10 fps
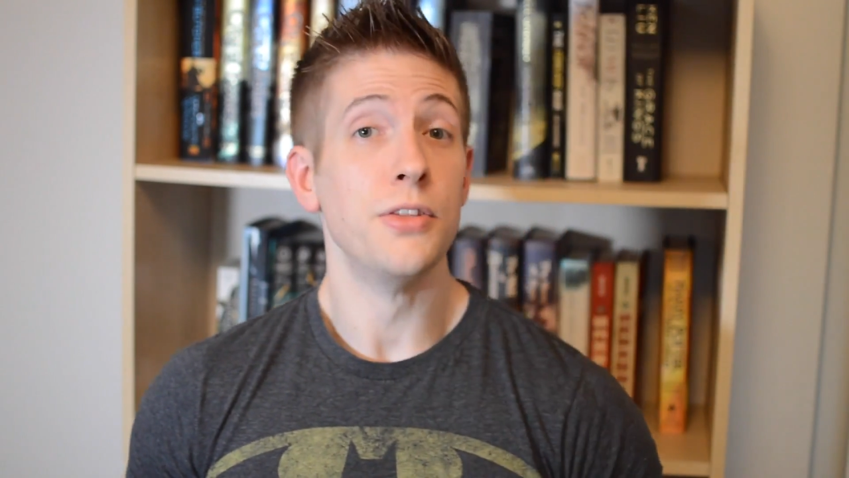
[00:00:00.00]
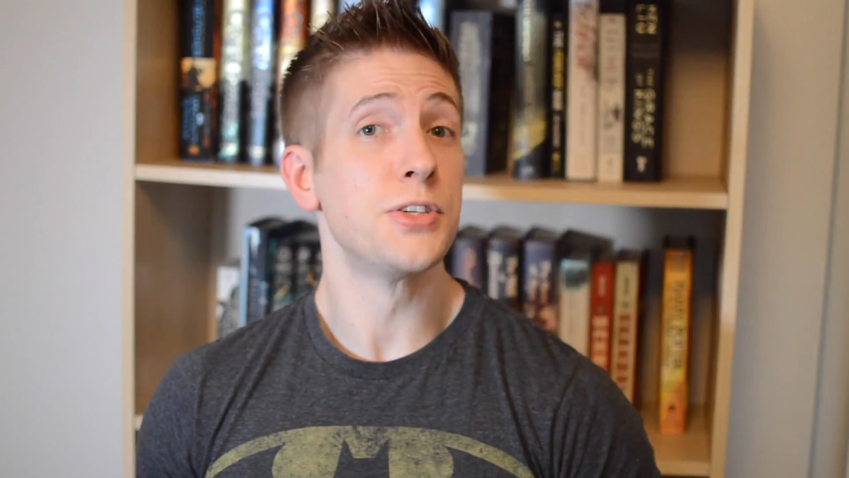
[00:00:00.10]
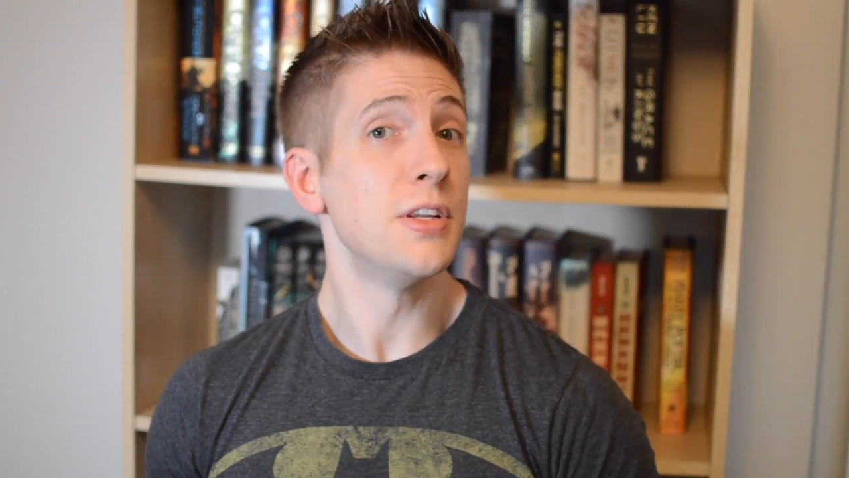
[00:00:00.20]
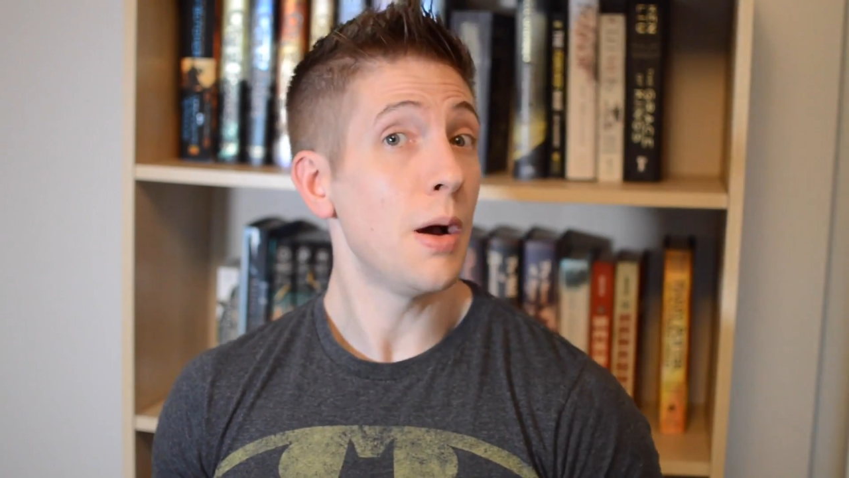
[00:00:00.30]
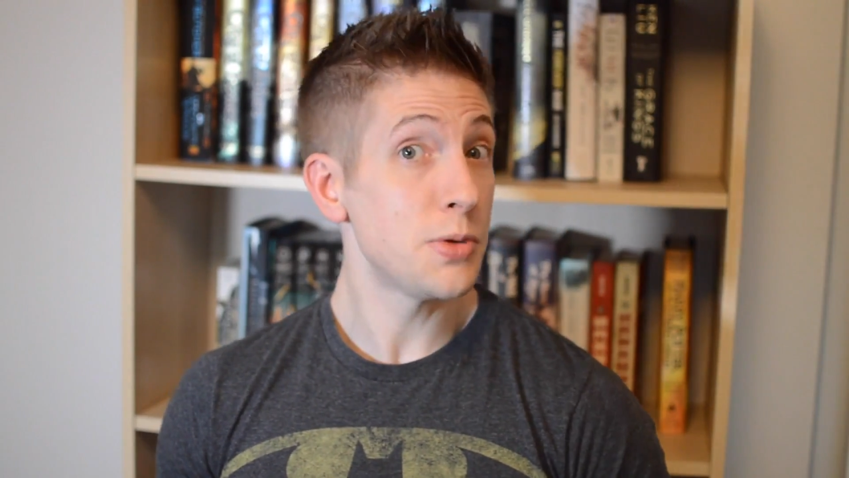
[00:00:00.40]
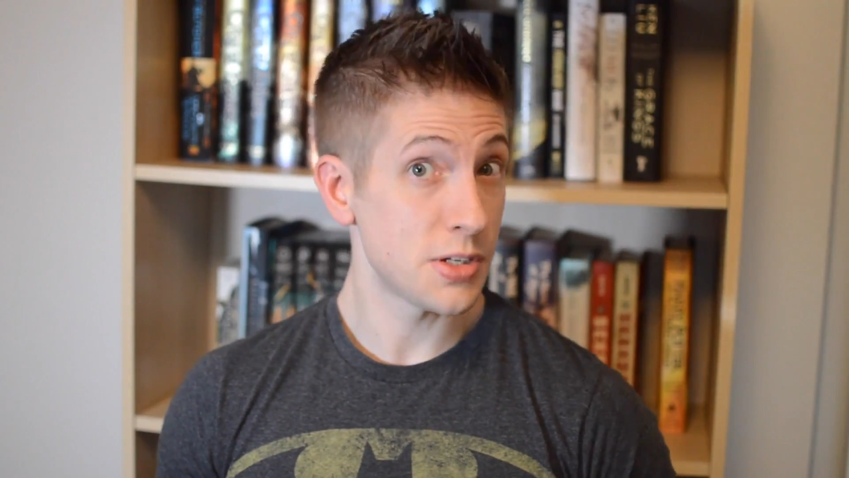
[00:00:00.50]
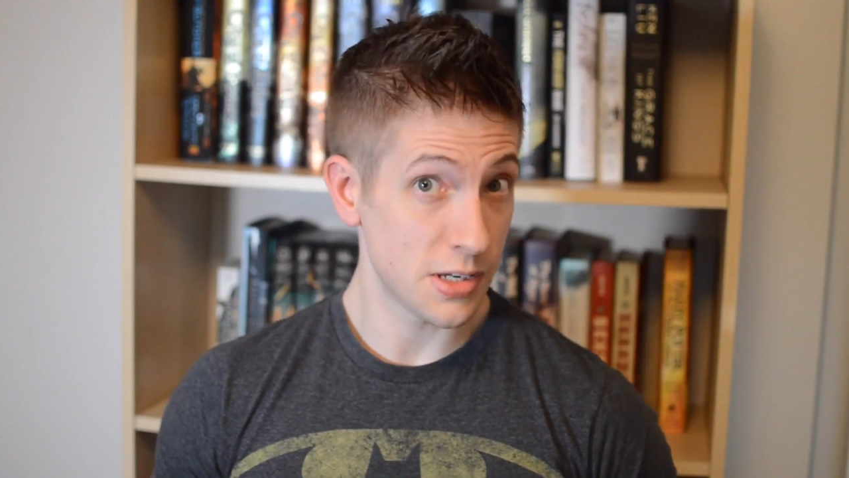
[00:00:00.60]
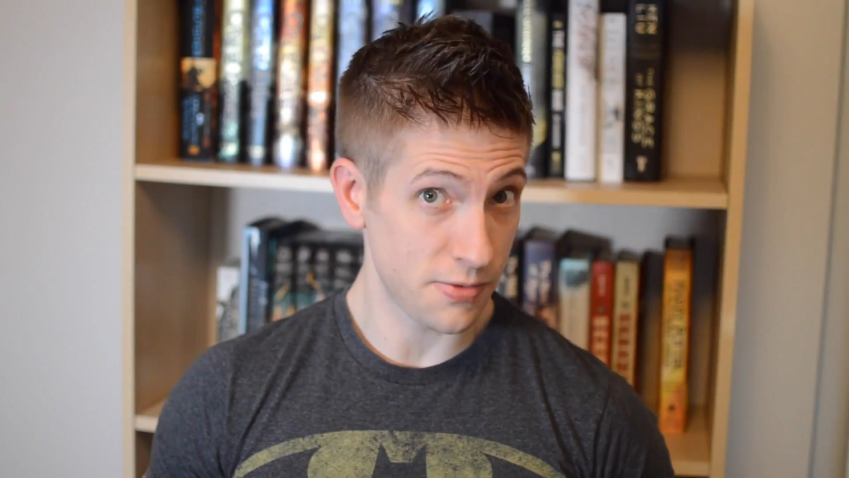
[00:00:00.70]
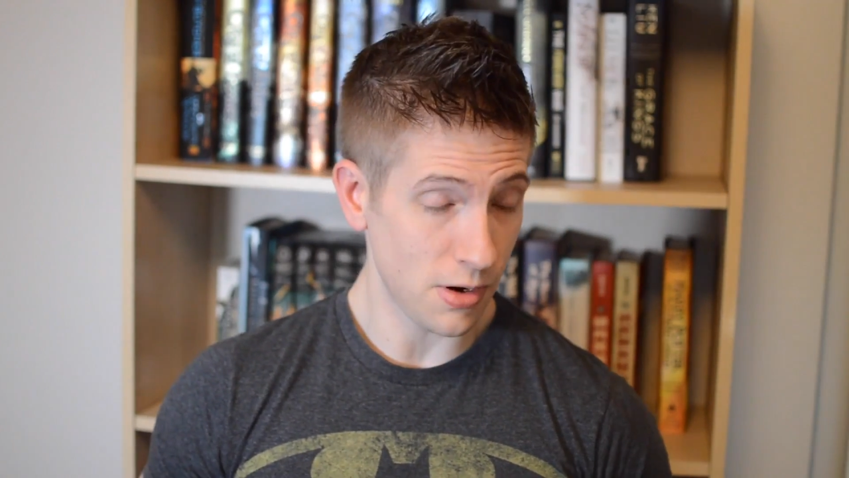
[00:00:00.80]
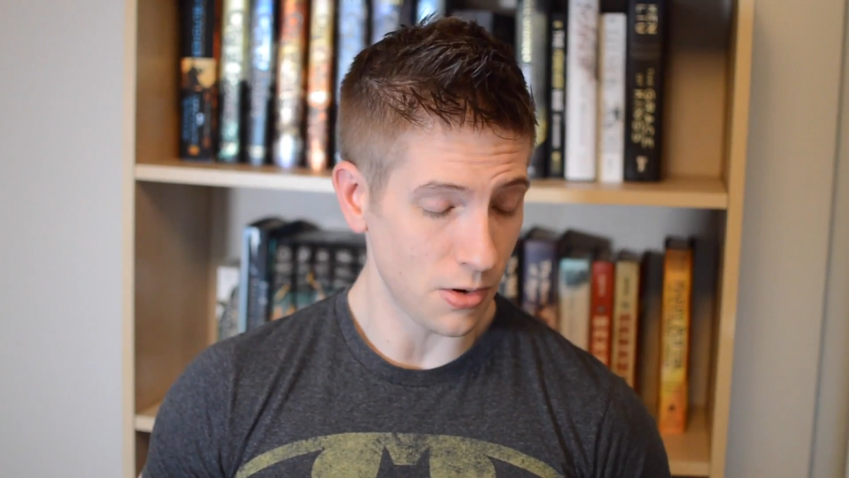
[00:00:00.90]
The
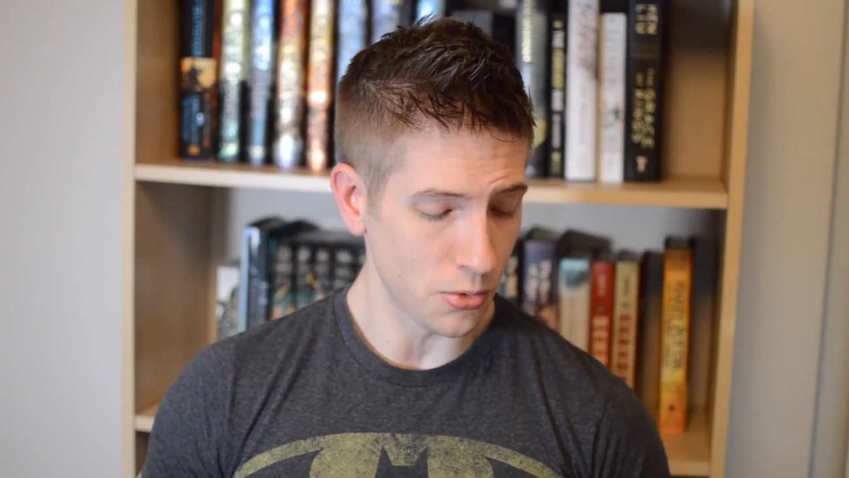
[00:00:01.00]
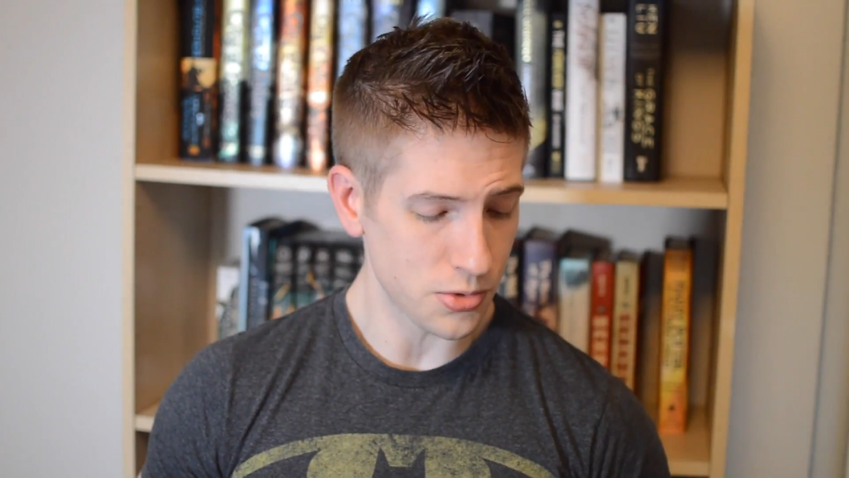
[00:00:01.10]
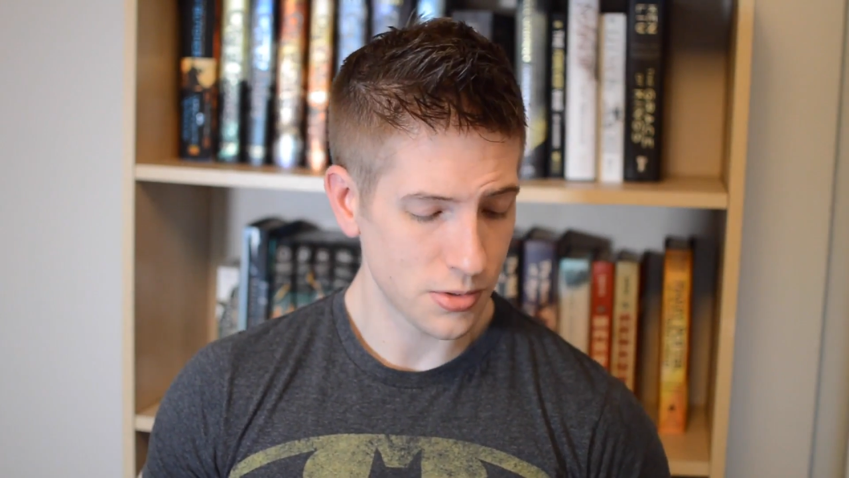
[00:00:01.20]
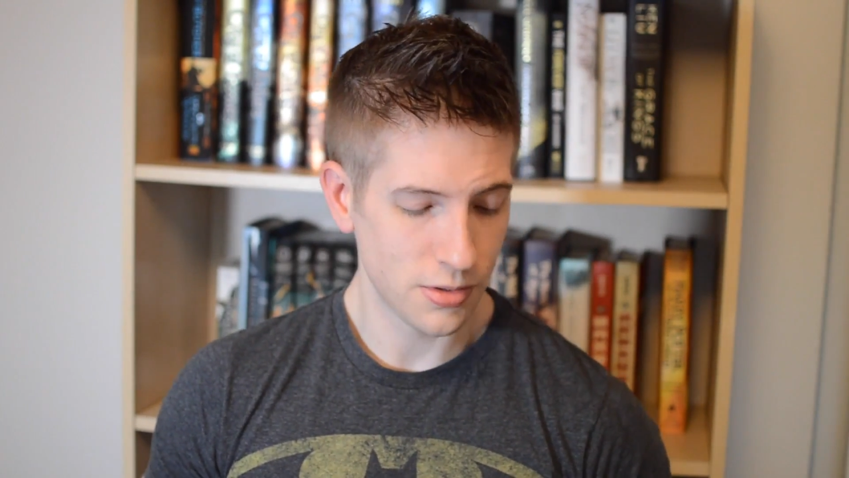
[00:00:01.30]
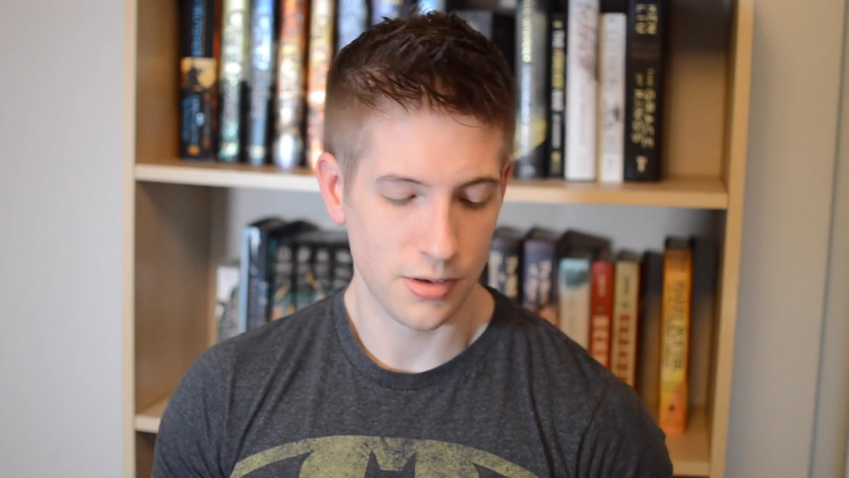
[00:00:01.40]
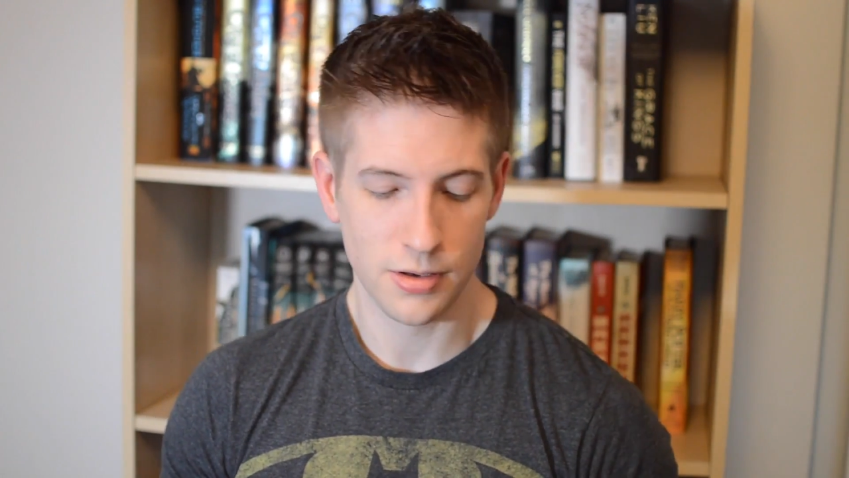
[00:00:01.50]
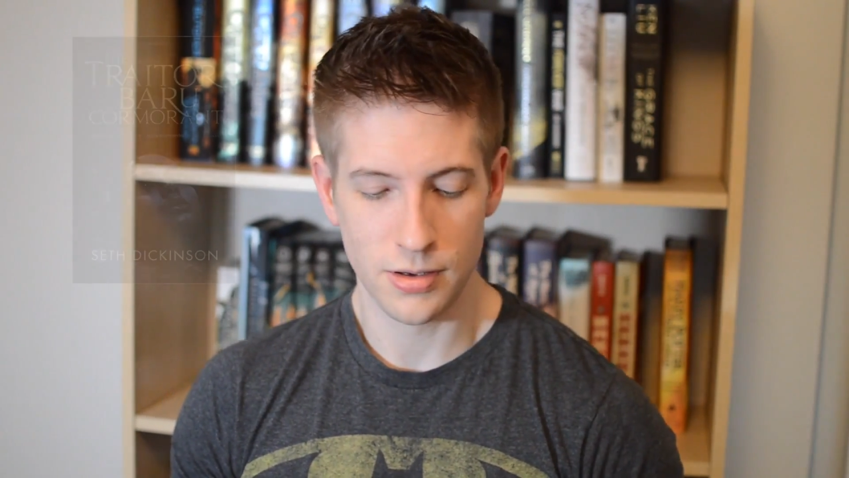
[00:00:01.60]
synopsis as follows.